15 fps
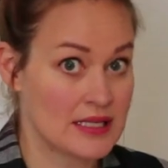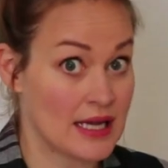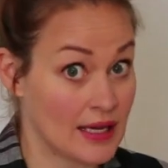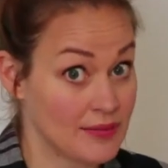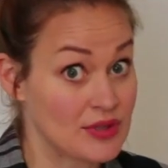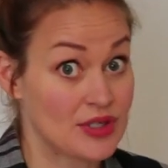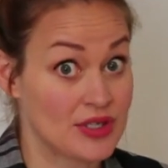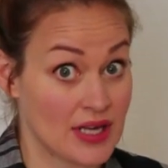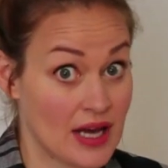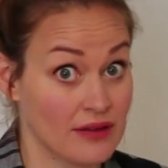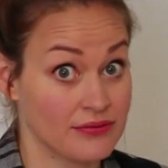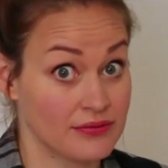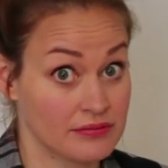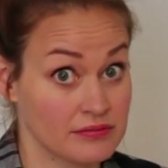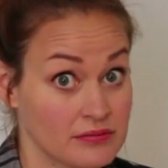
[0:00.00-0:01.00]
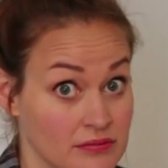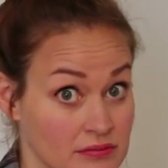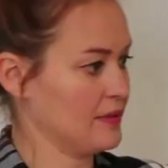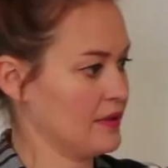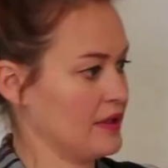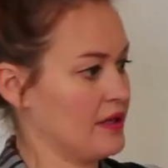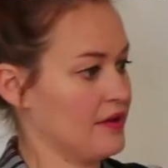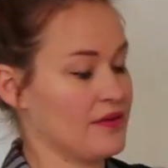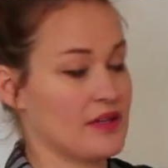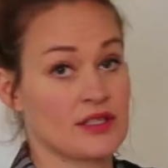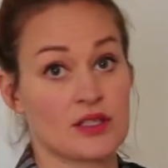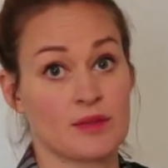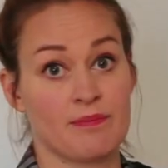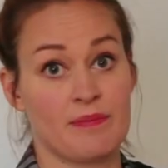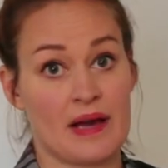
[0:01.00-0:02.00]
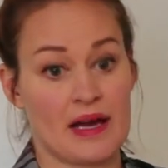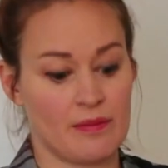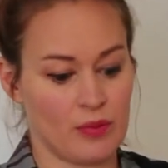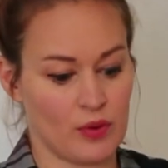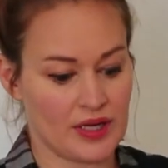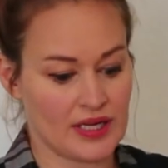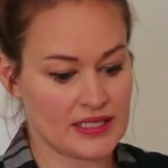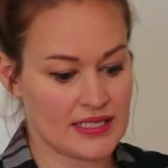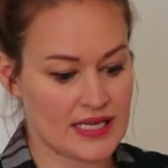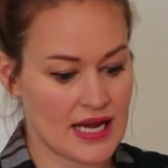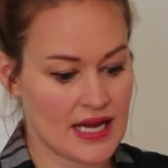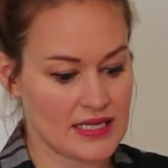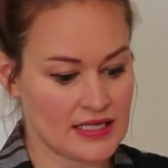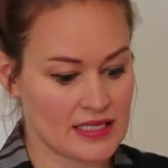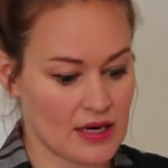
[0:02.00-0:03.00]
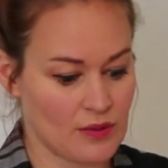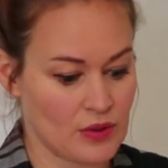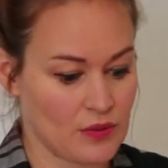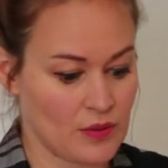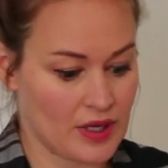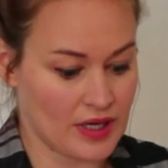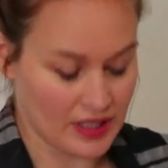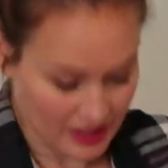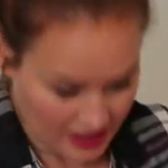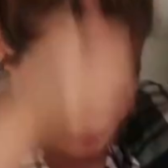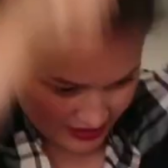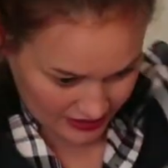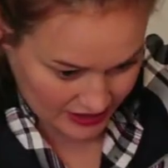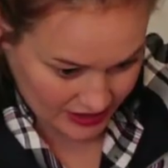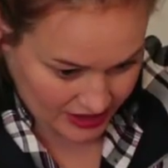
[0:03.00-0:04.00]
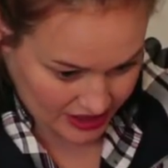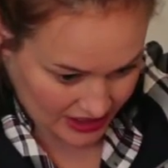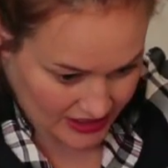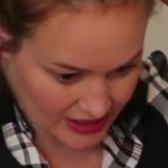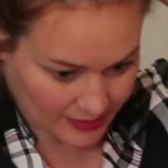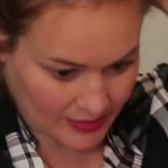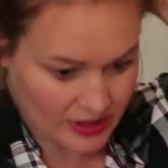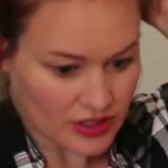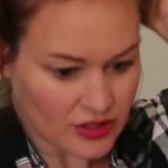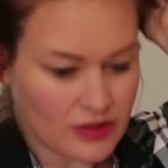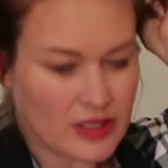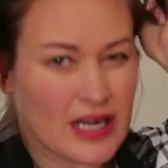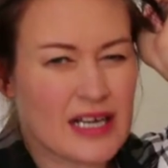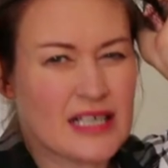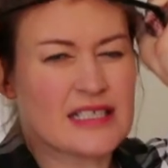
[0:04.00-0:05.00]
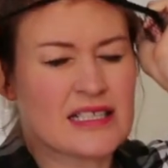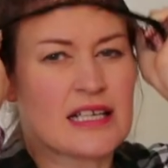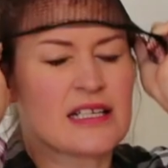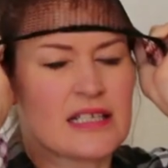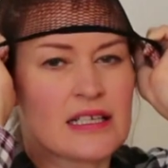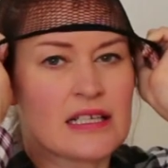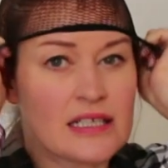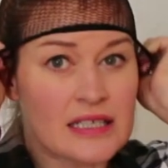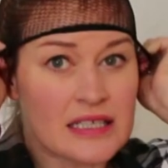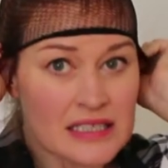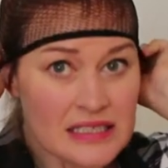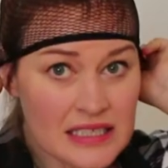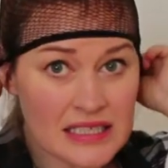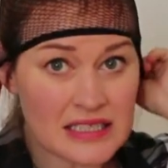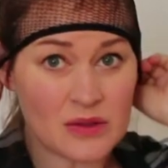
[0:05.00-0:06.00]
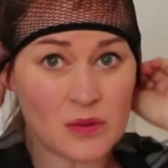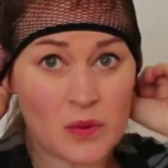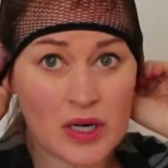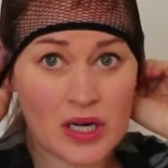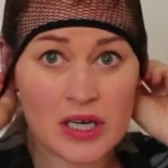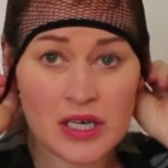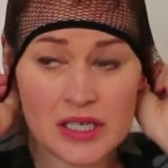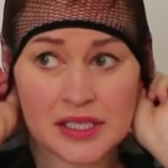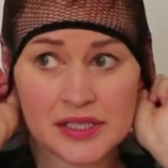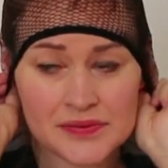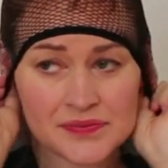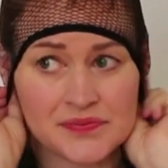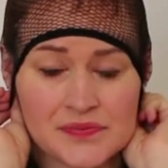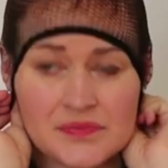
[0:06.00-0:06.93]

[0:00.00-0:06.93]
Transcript: Times are tough. Give this bad boy a test. I wouldn't want to suggest something to you guys that doesn't work.